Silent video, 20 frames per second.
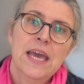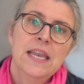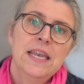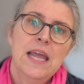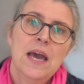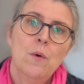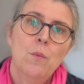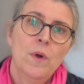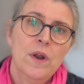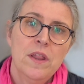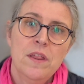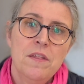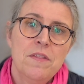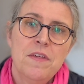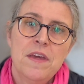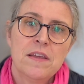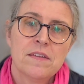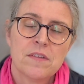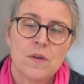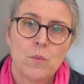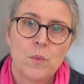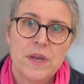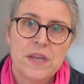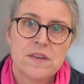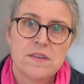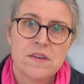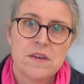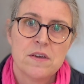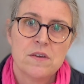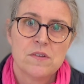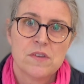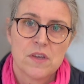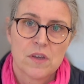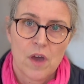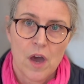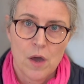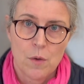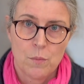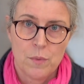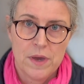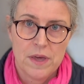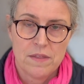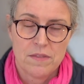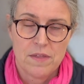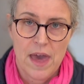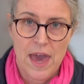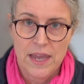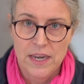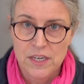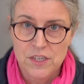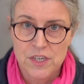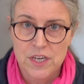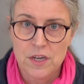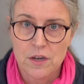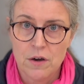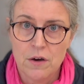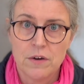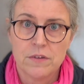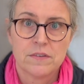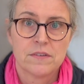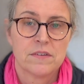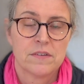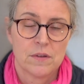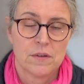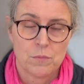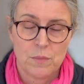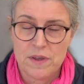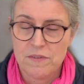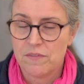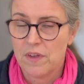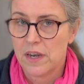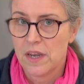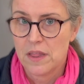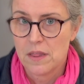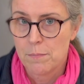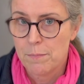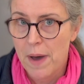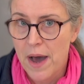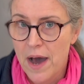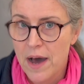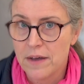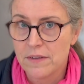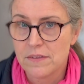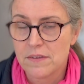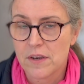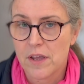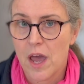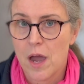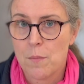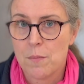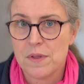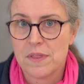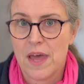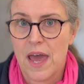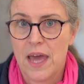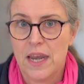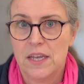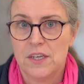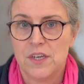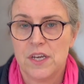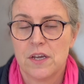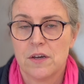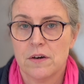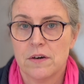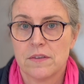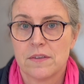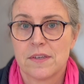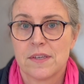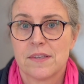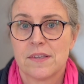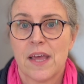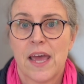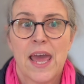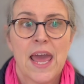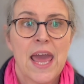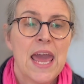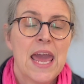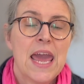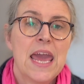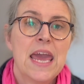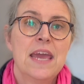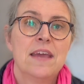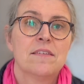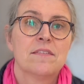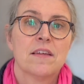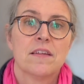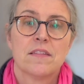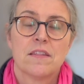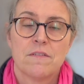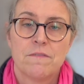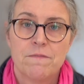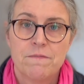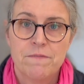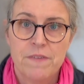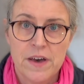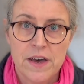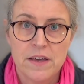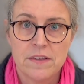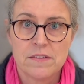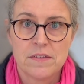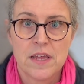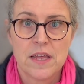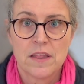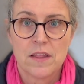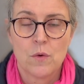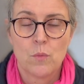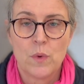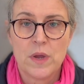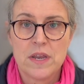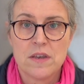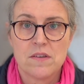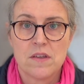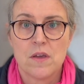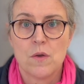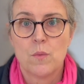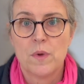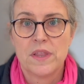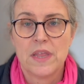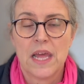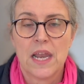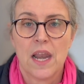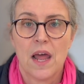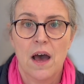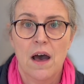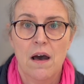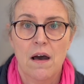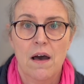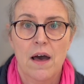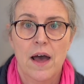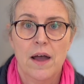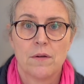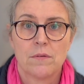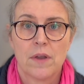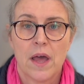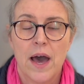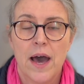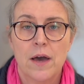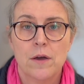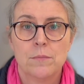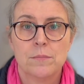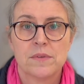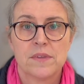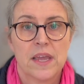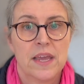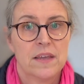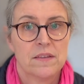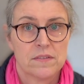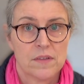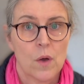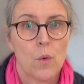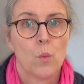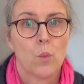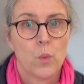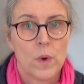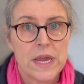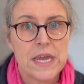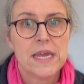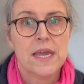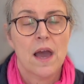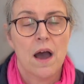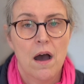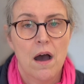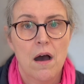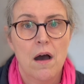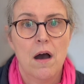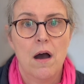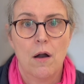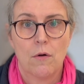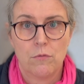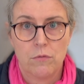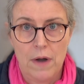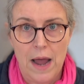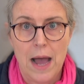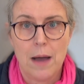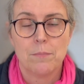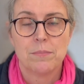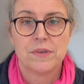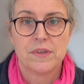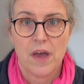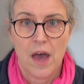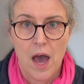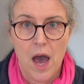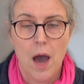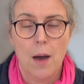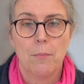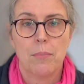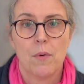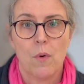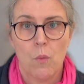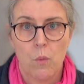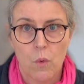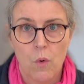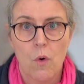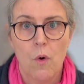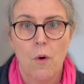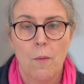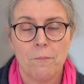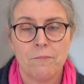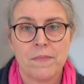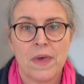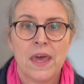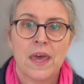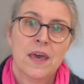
Now, one of the things that we do to cope with energy costs, and we've done in the past to cope with energy costs, is that the first thing that we do within our own homes is that we are wrapped up warm.